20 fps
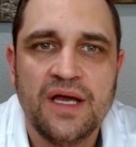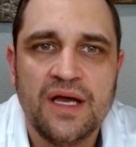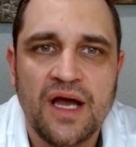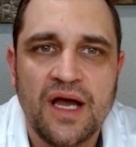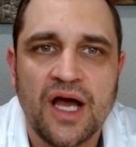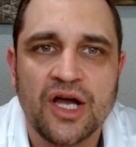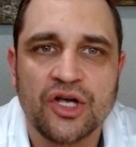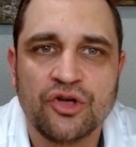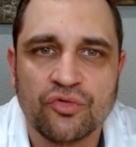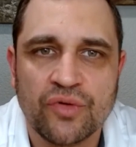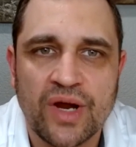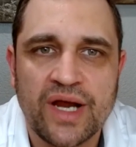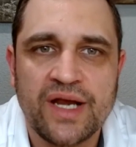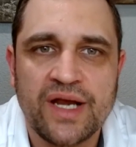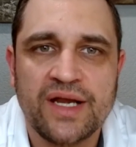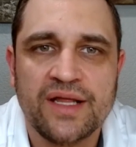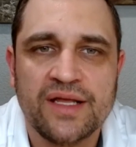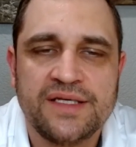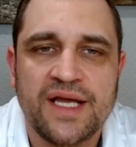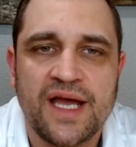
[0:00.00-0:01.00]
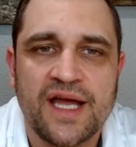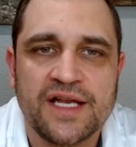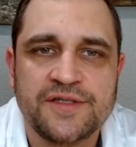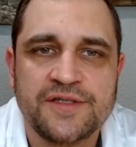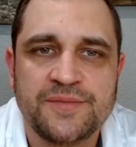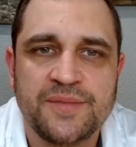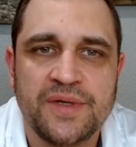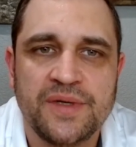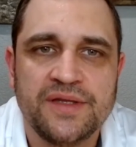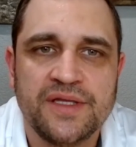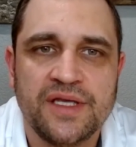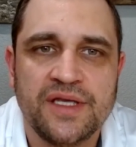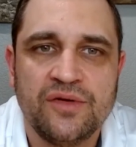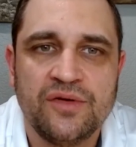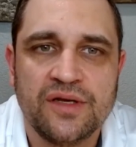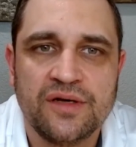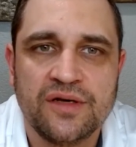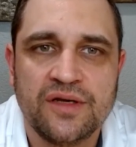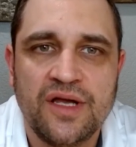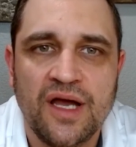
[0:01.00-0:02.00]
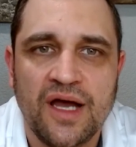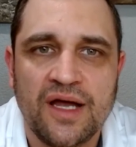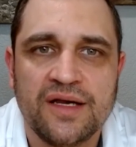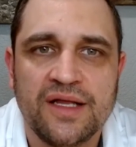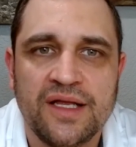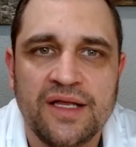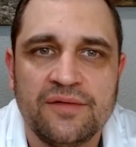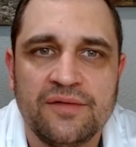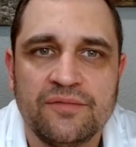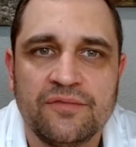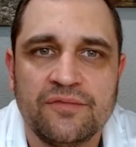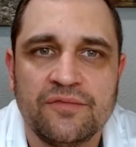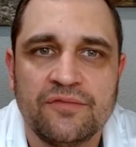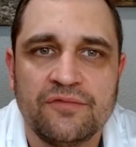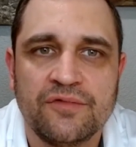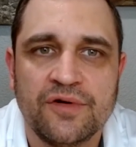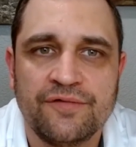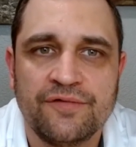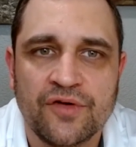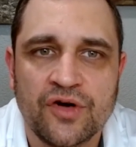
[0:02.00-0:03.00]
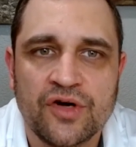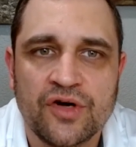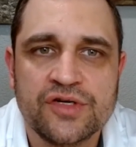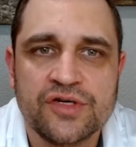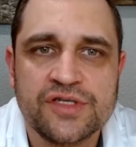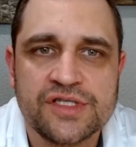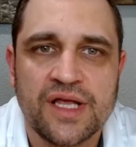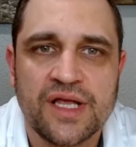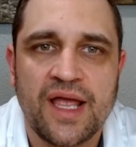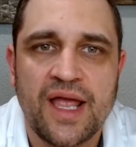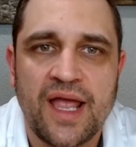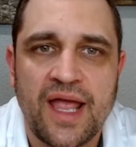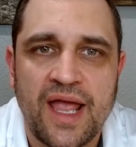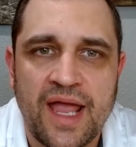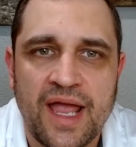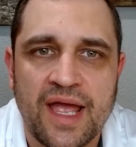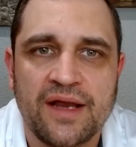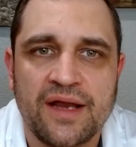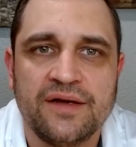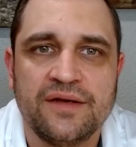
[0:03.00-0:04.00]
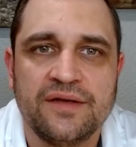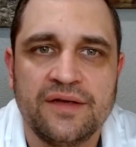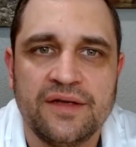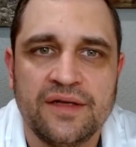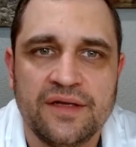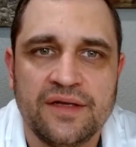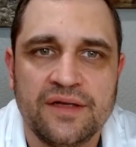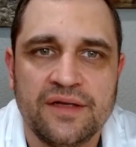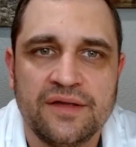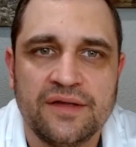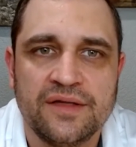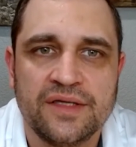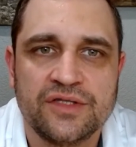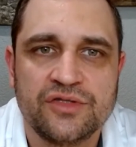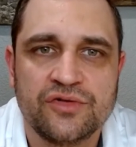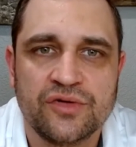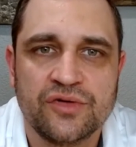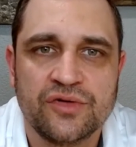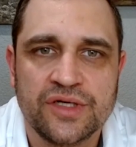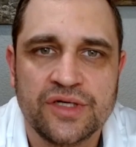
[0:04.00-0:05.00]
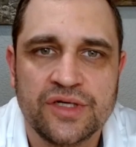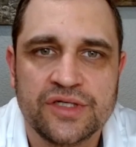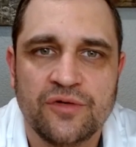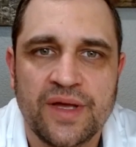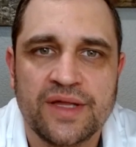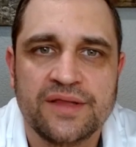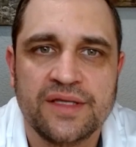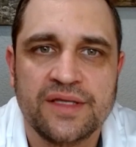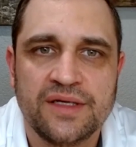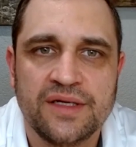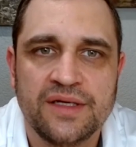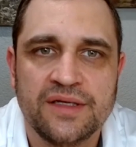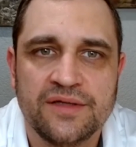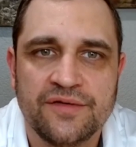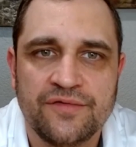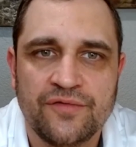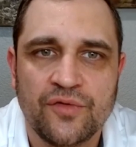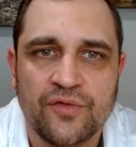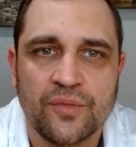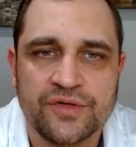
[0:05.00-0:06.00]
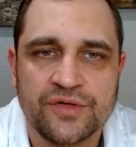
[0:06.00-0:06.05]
a grading attachment that you can cut in reverse and the traditional method in the forward